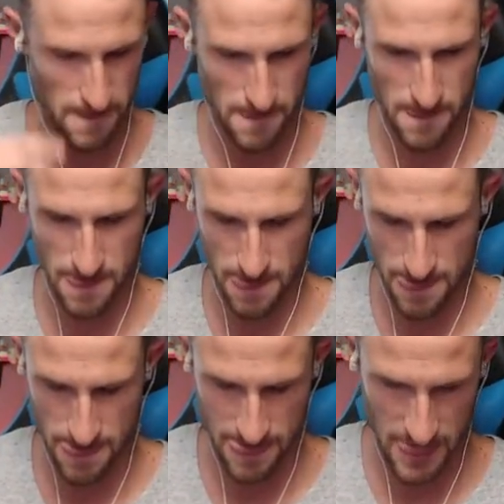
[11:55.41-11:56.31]
Okay,
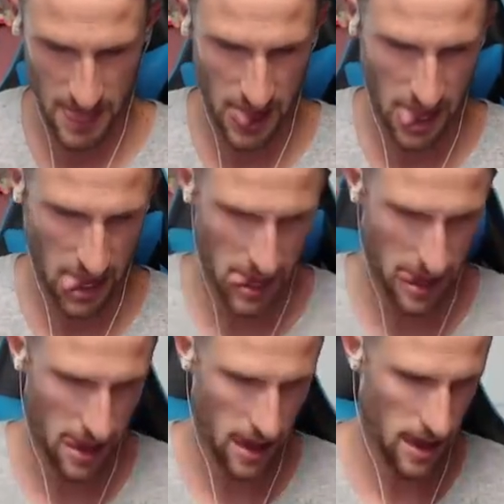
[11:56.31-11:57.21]
I'm gonna pick.
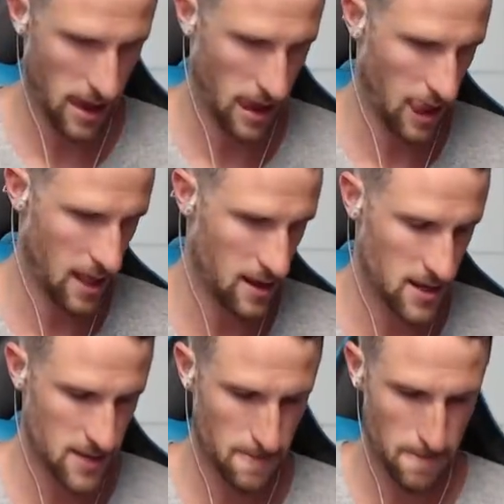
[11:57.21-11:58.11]

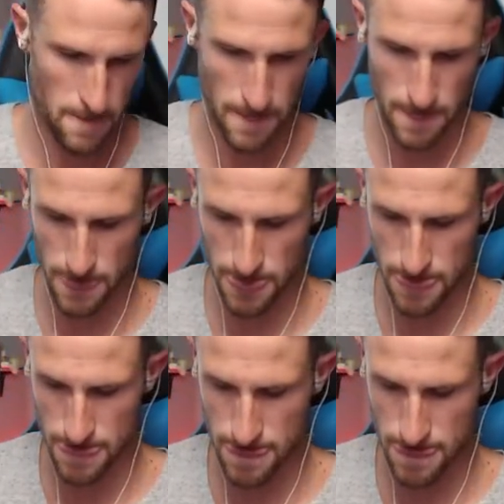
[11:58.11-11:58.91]
Um.